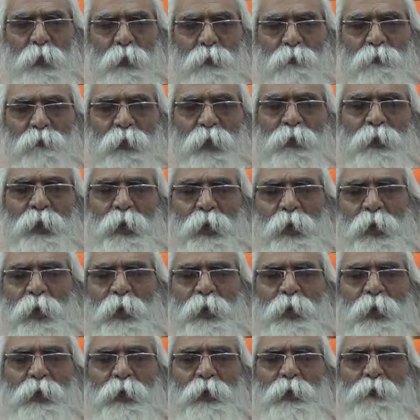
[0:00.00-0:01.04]
When the
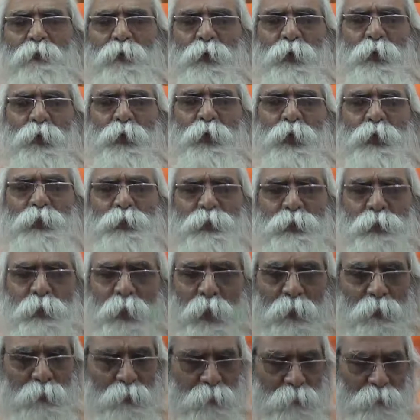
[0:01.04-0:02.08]
connectivity is
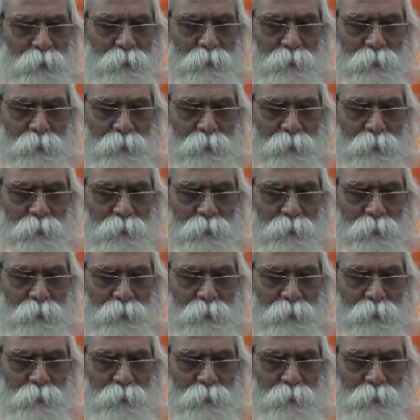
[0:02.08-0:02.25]
cut,